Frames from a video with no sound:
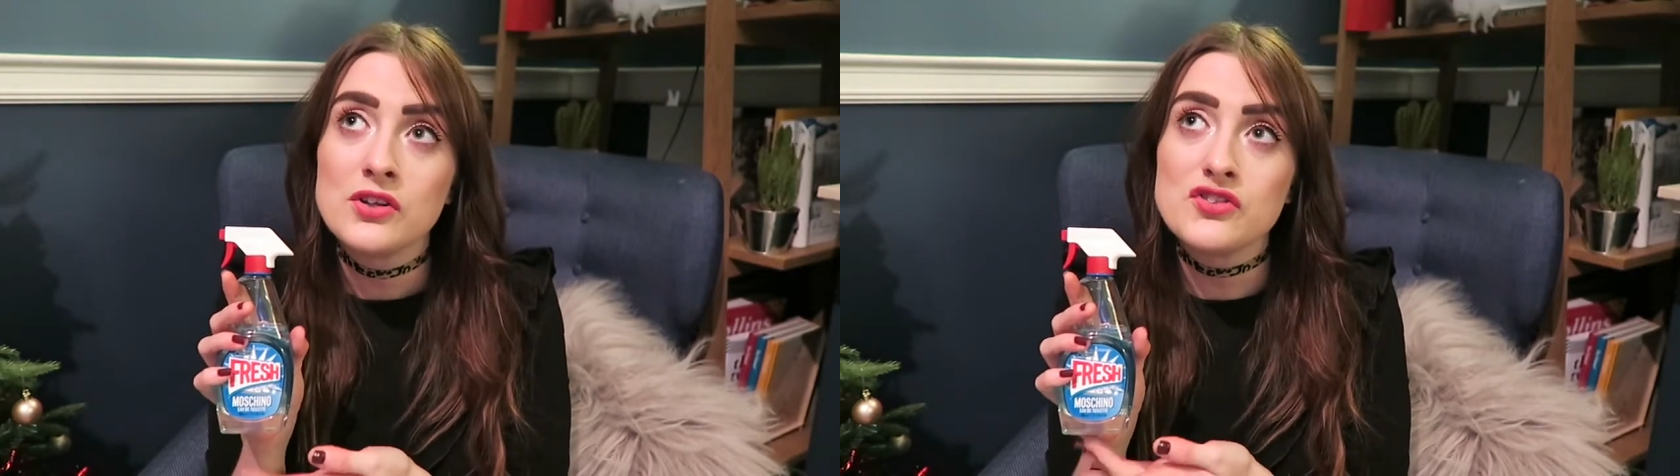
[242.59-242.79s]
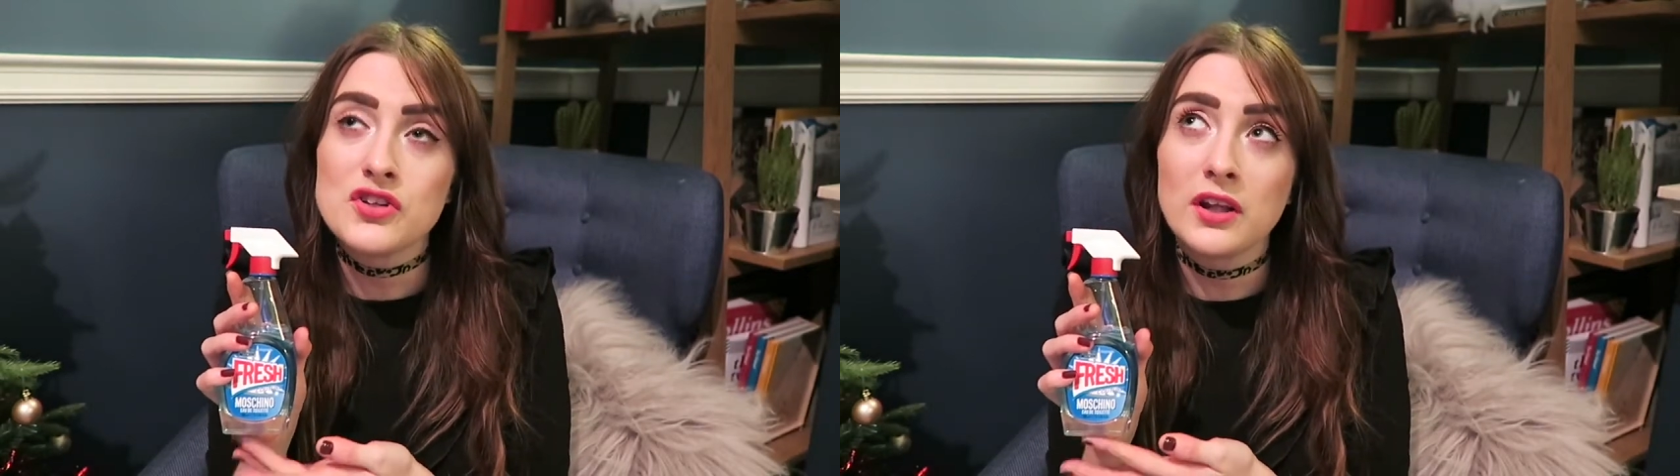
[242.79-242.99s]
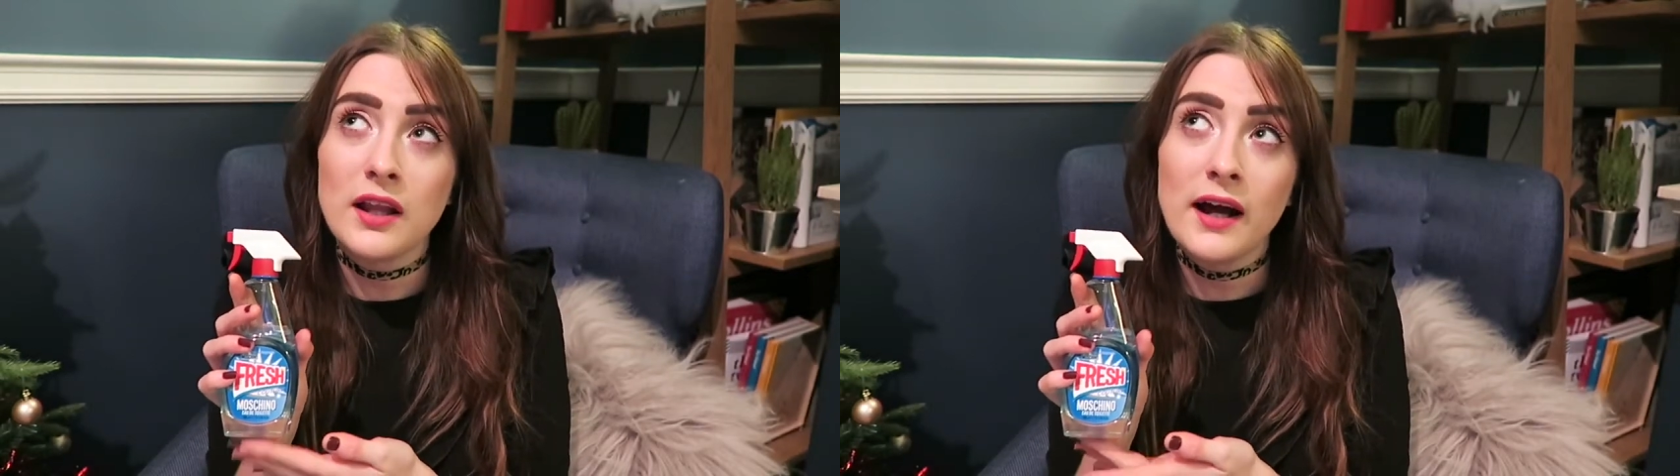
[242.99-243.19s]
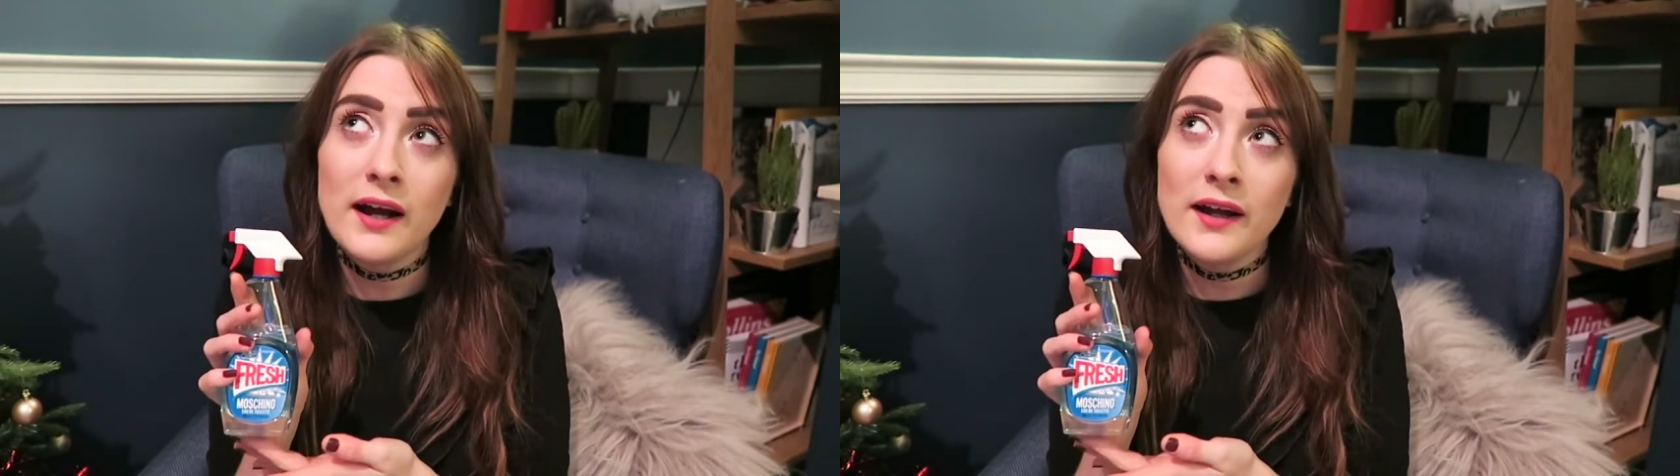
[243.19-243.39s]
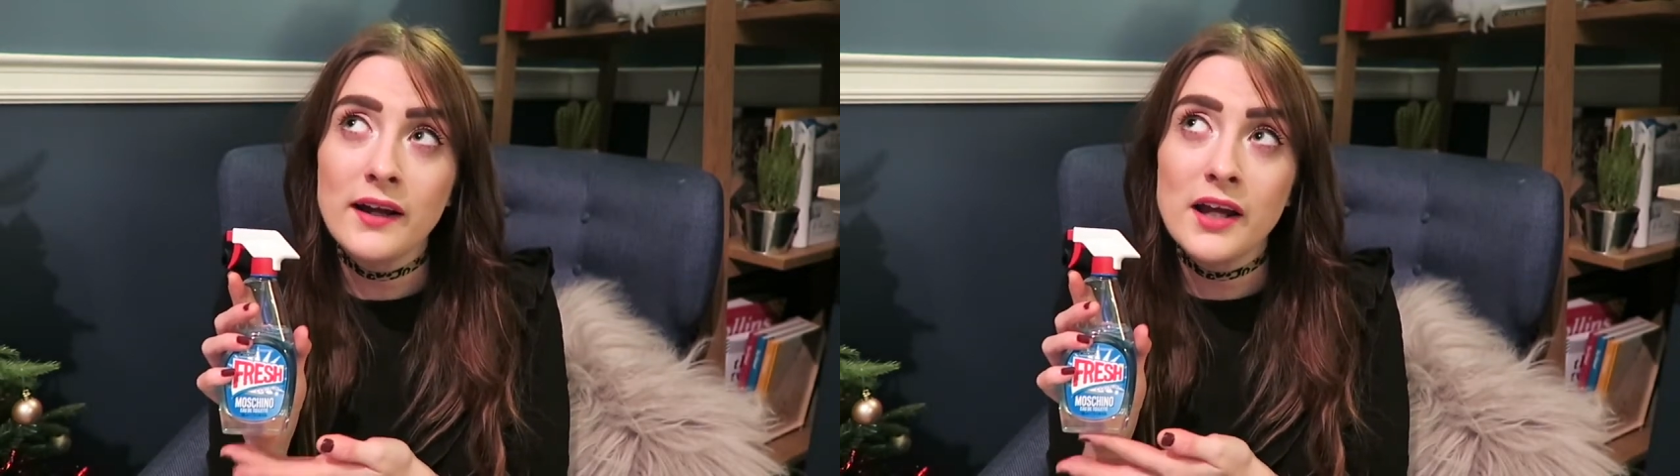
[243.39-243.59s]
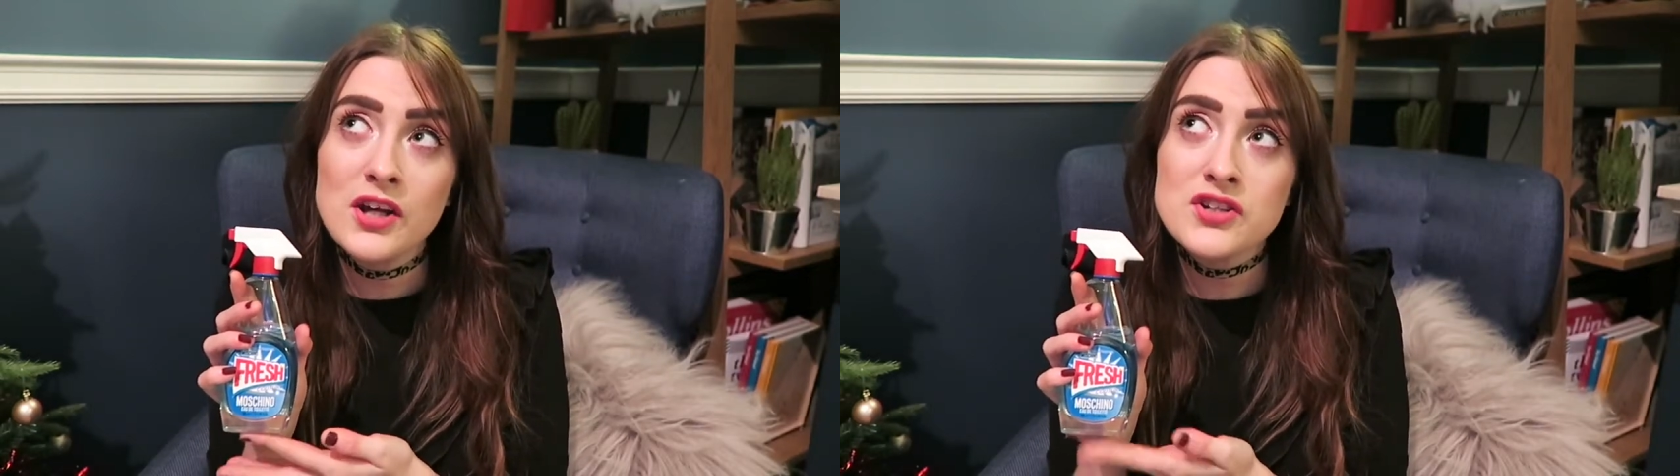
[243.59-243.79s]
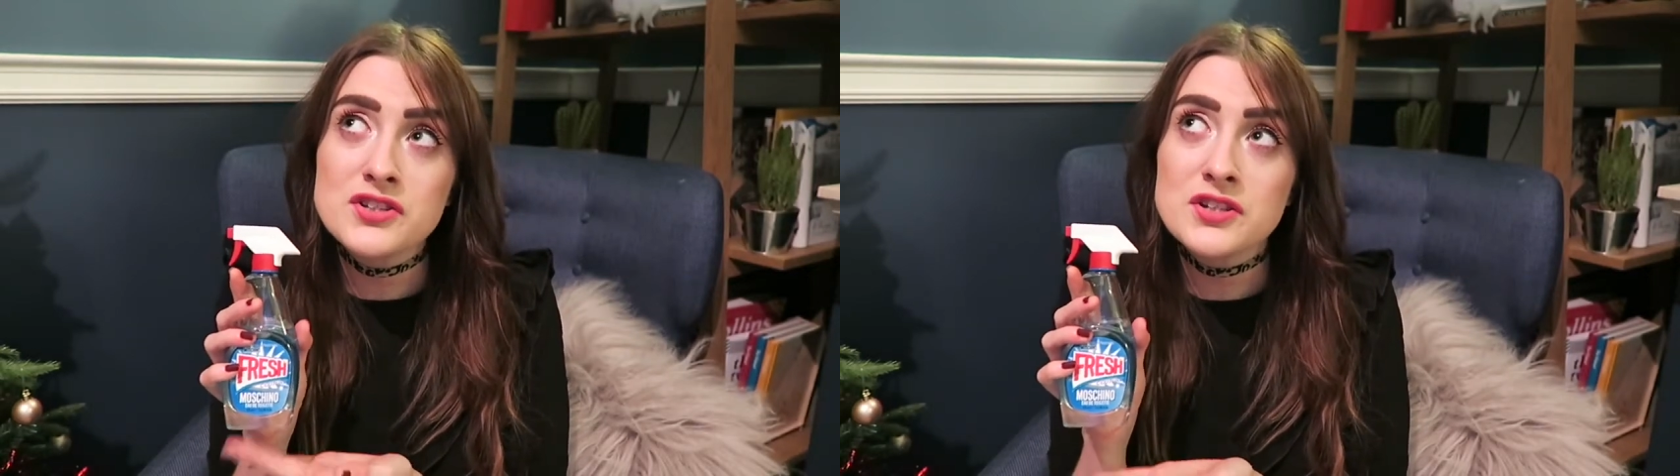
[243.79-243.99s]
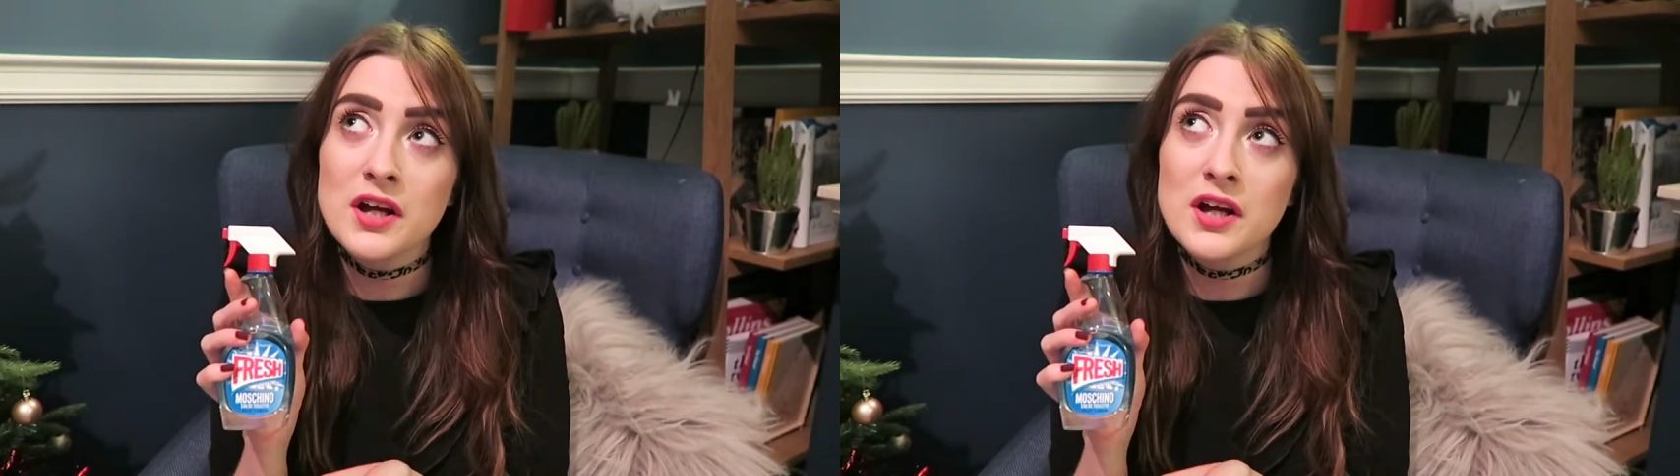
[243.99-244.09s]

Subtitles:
July-ish,